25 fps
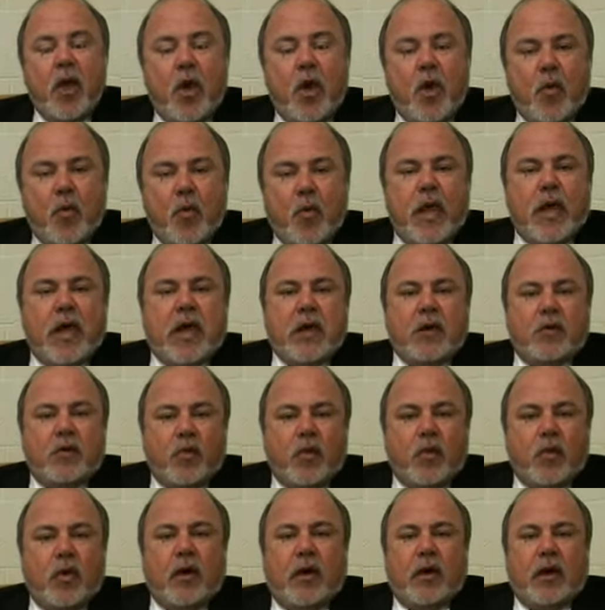We
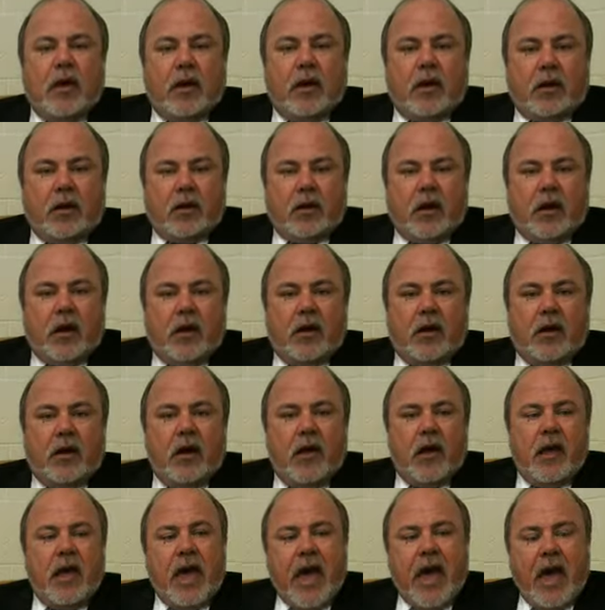can really look
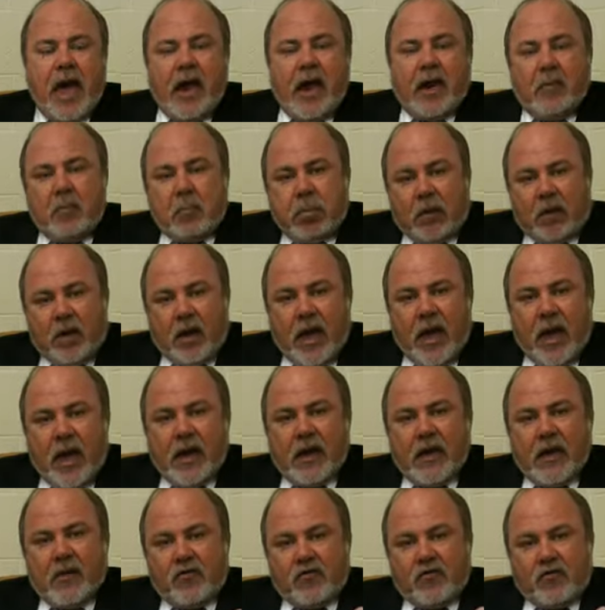at a
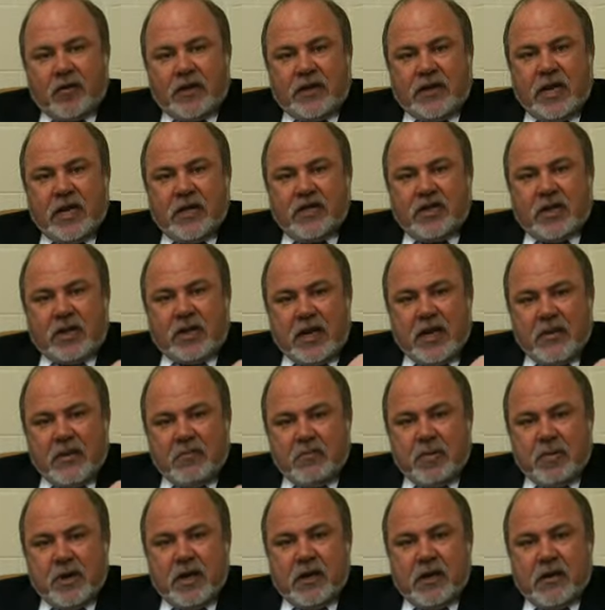plan and strategically
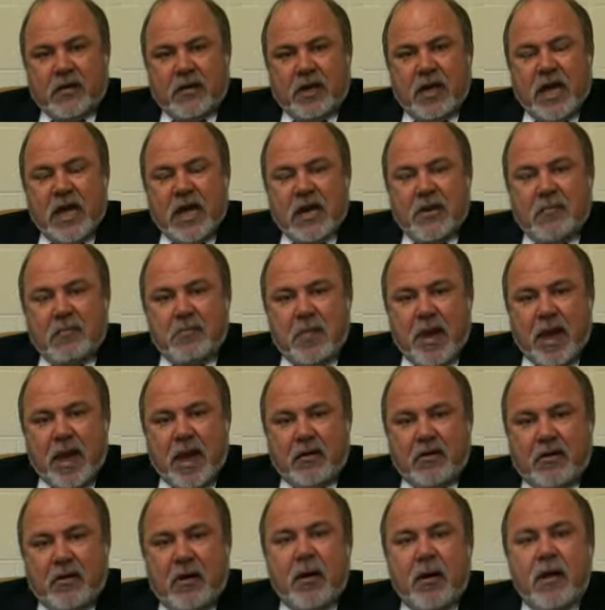build in a
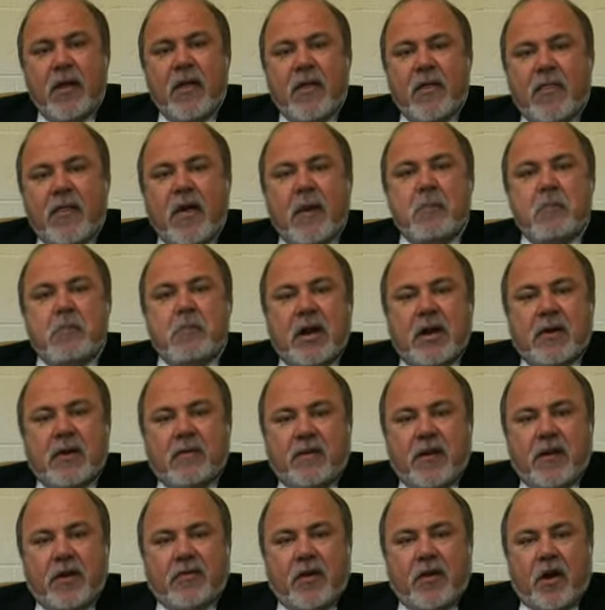manner that
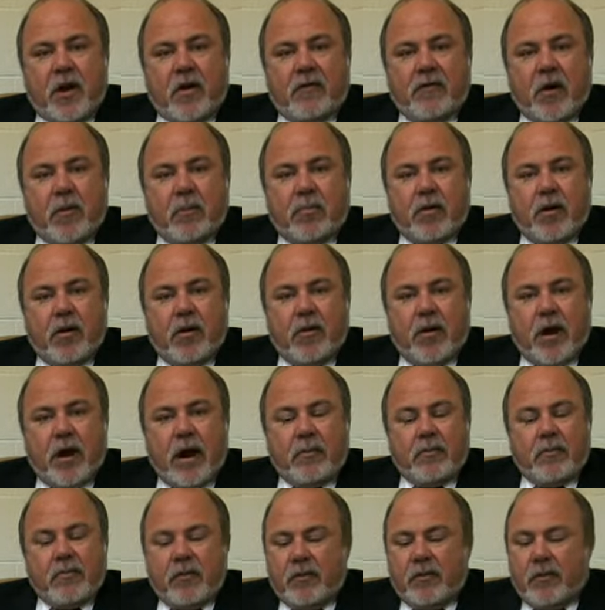benefits all of our
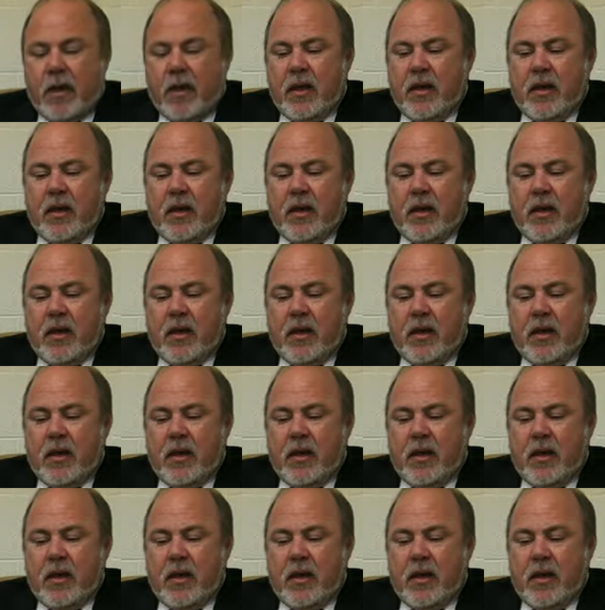programs.